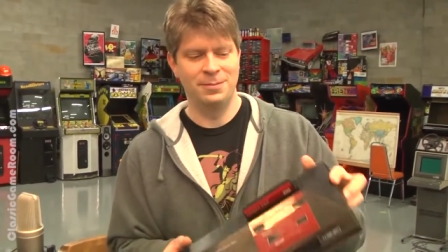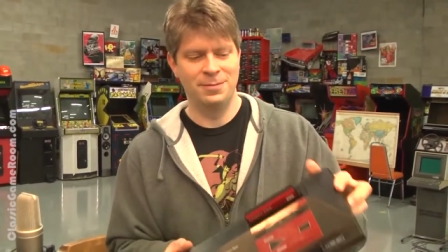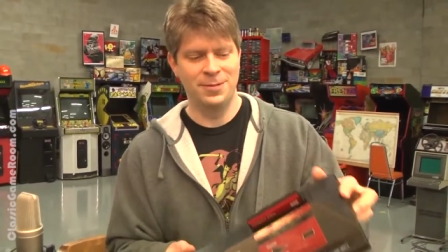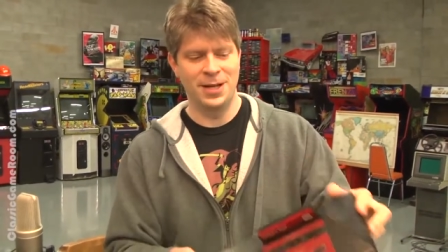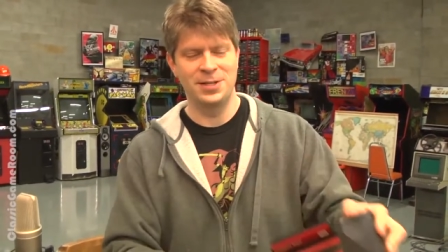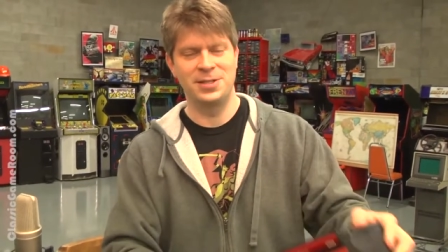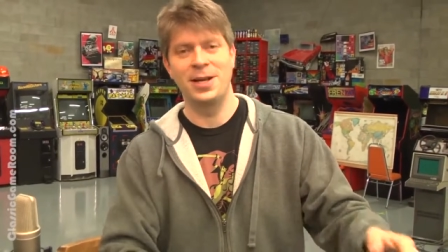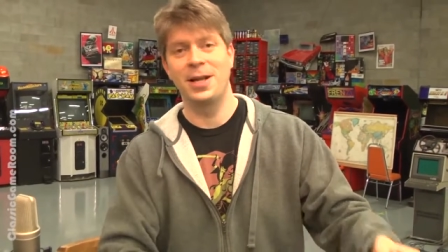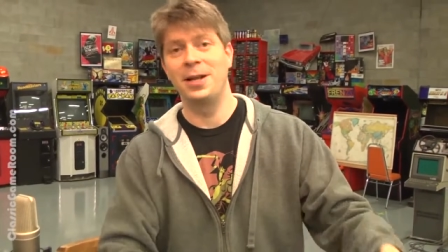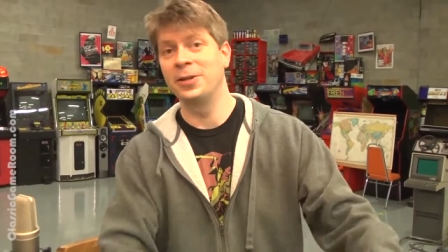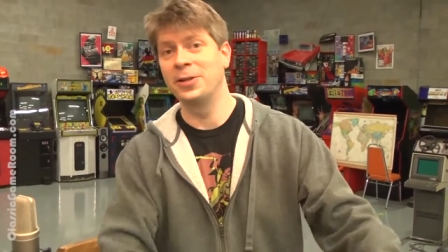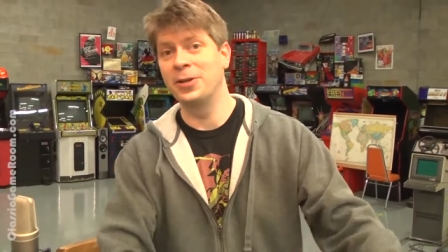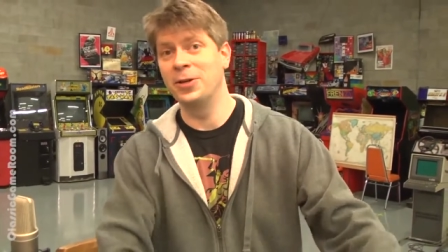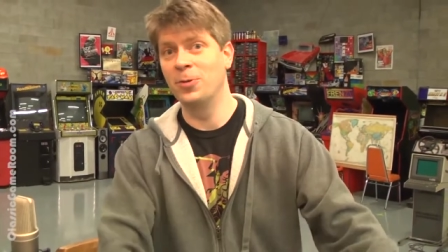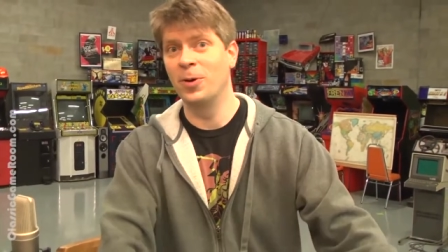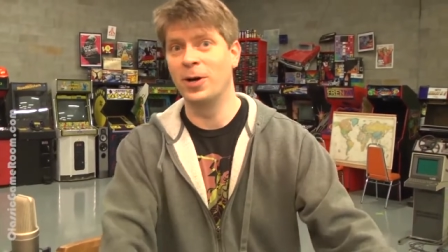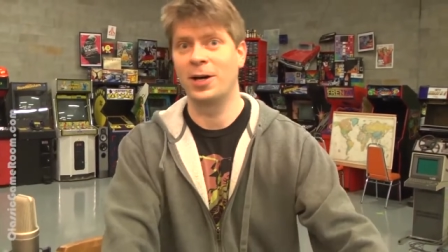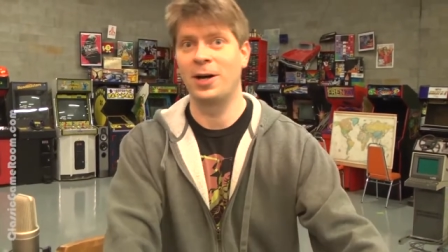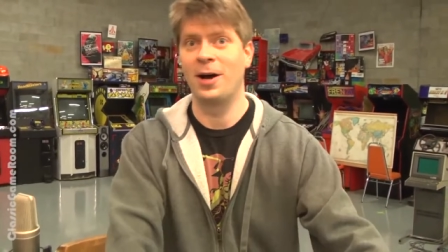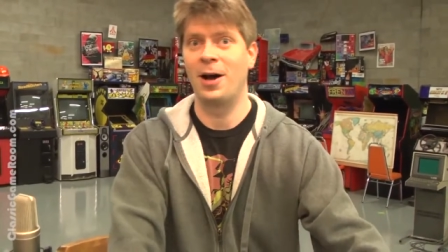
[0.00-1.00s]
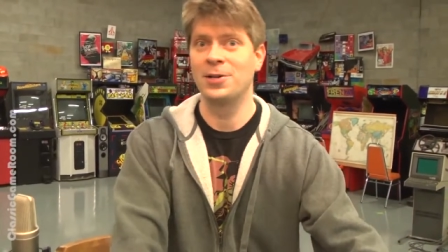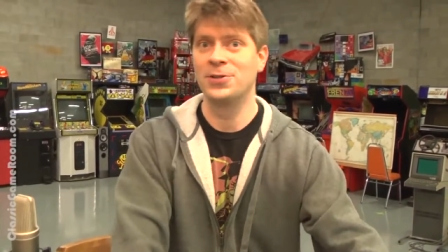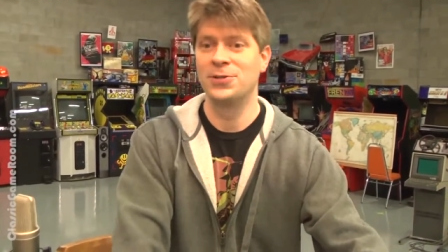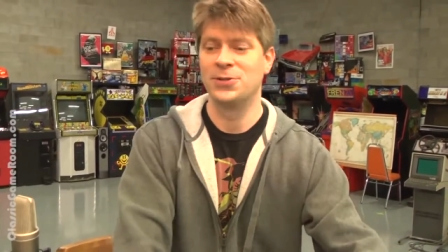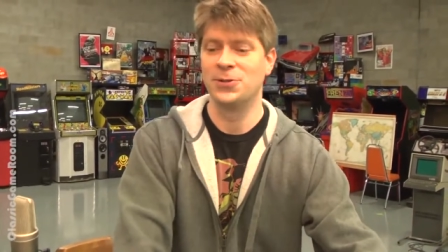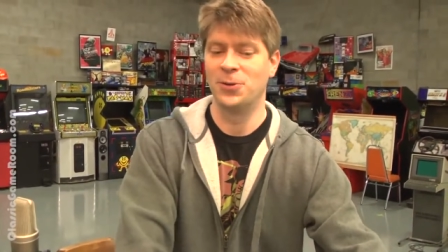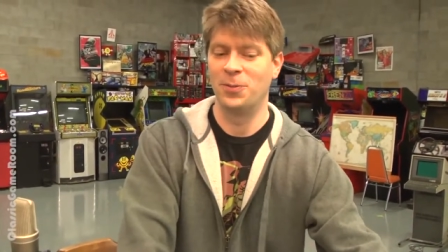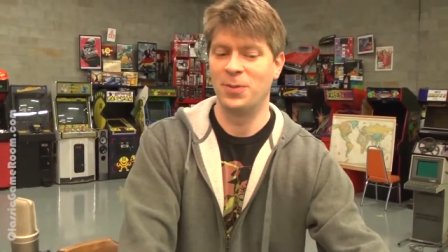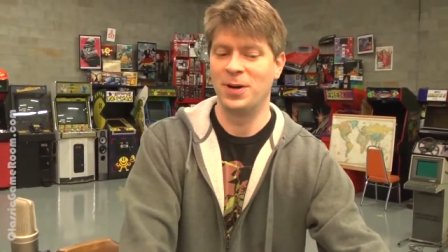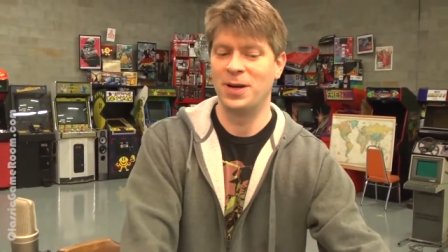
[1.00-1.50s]
Not telling you what
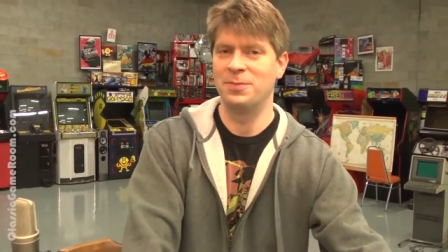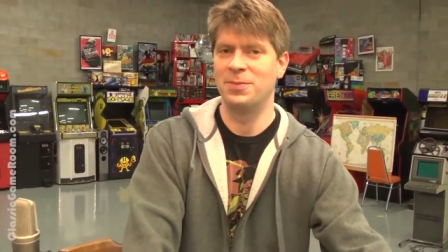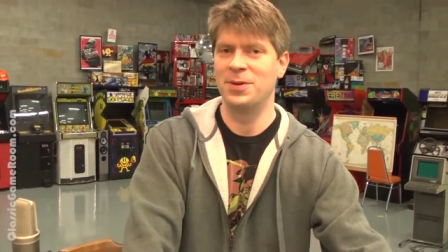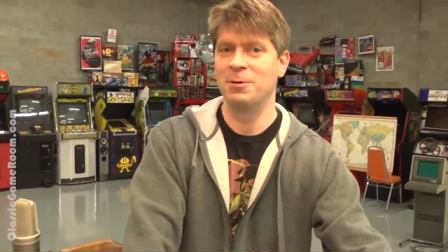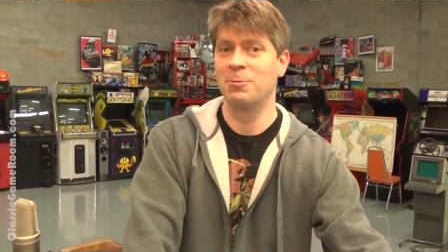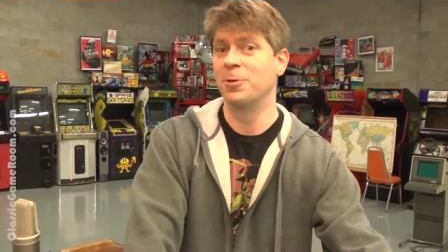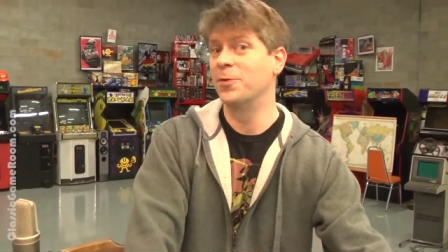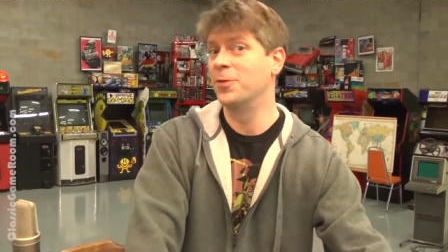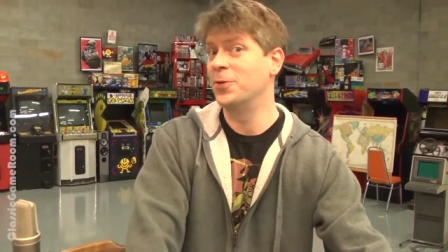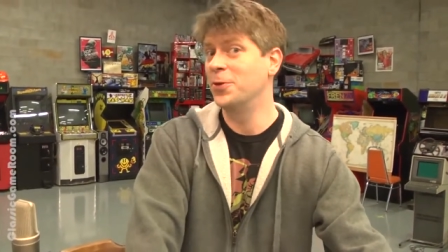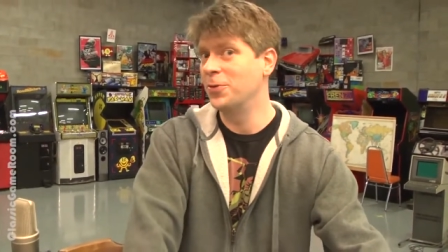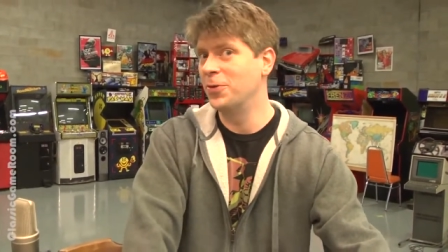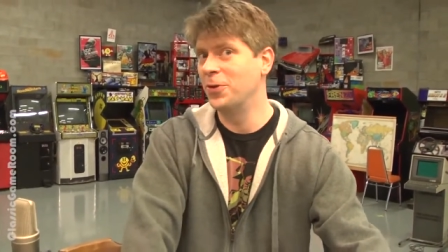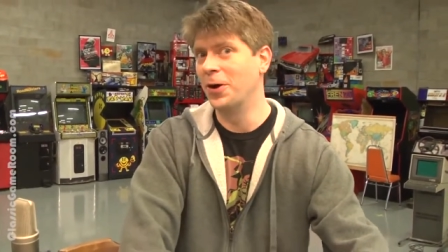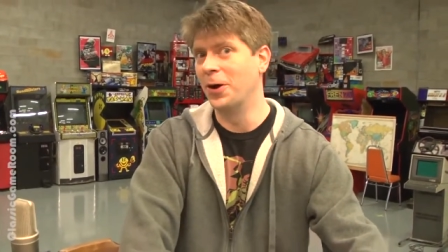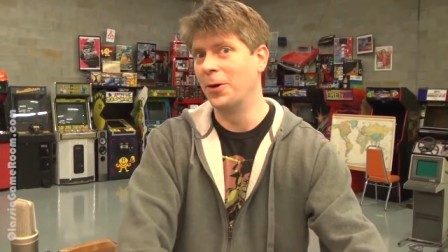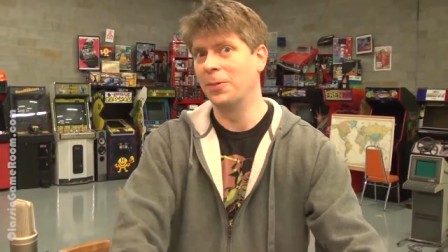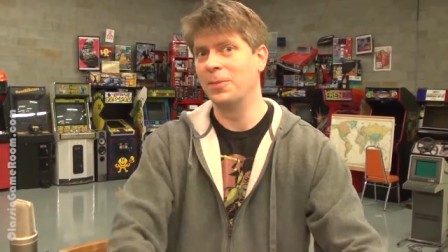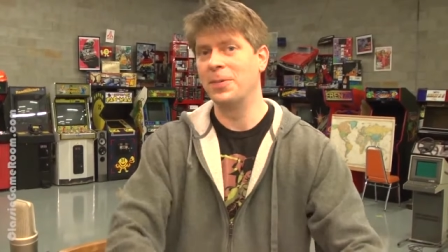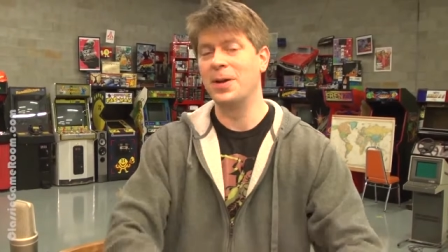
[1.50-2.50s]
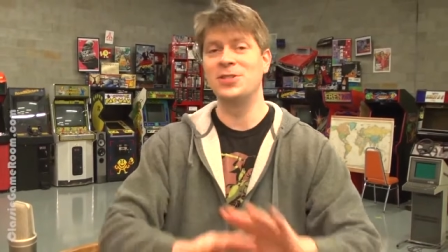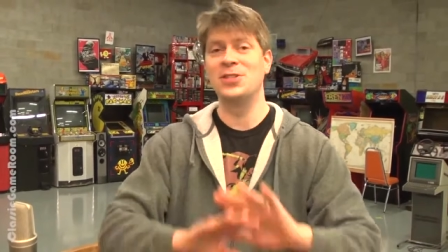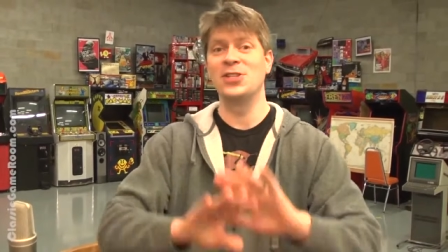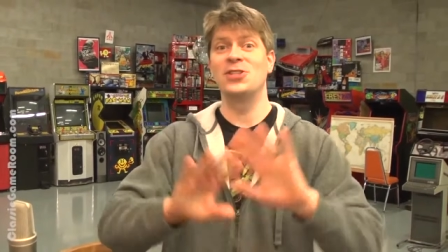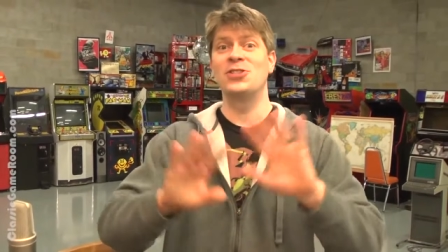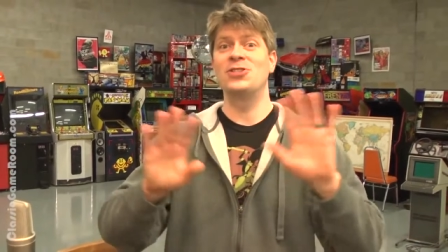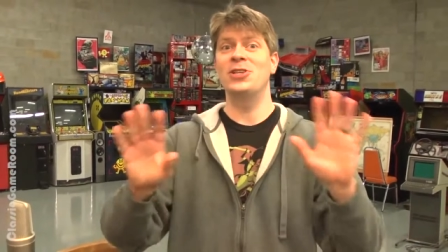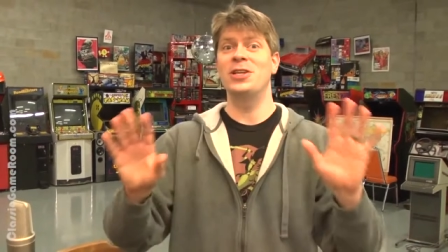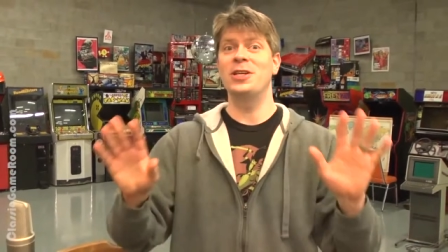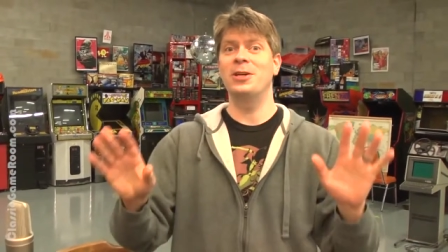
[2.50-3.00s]
console might be reviewed though. It's a
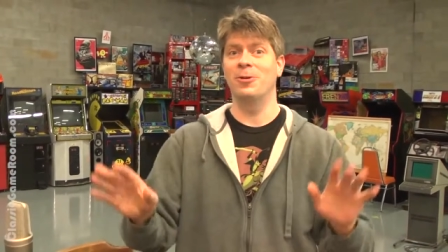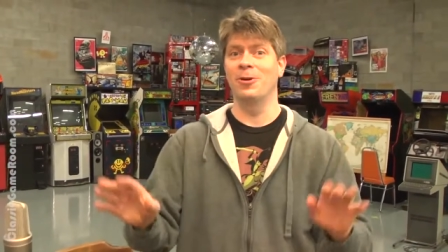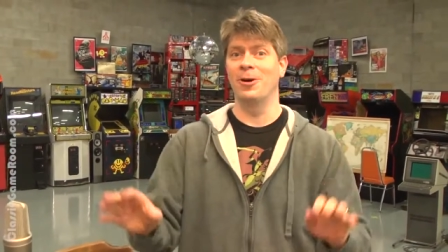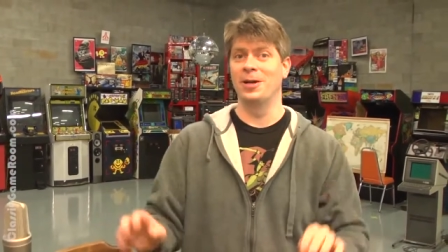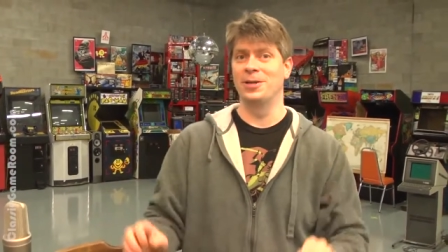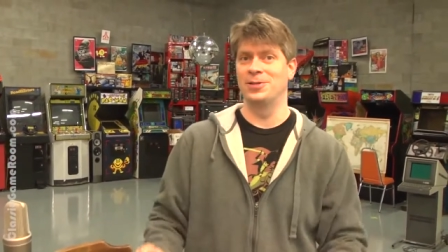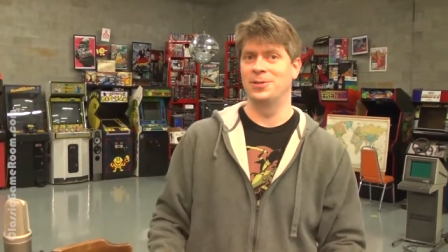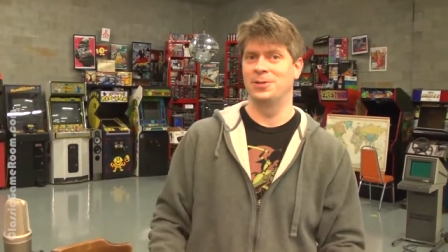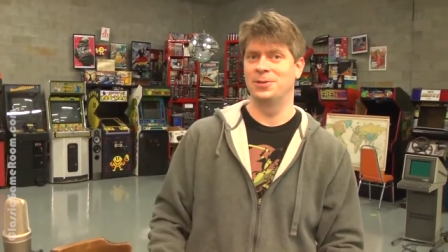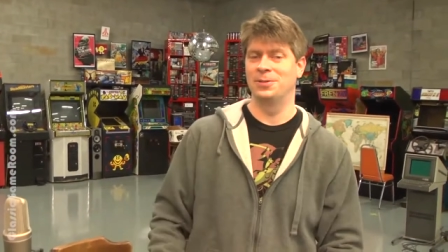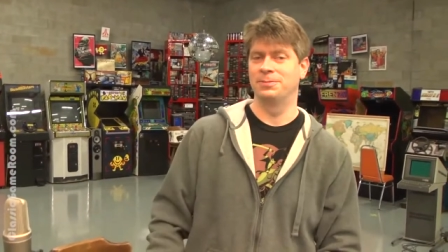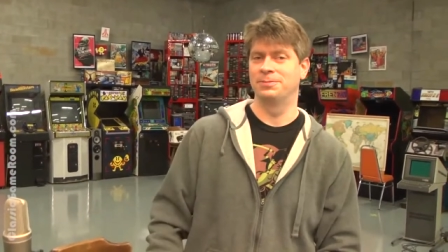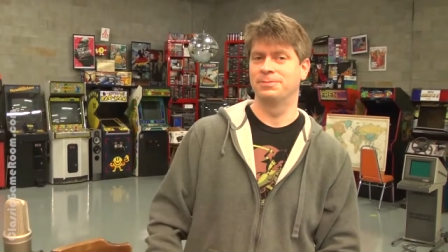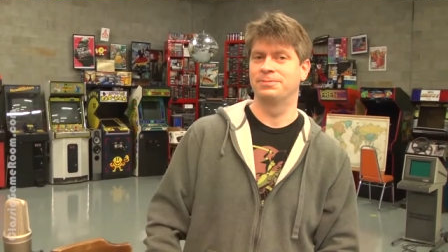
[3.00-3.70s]
secret.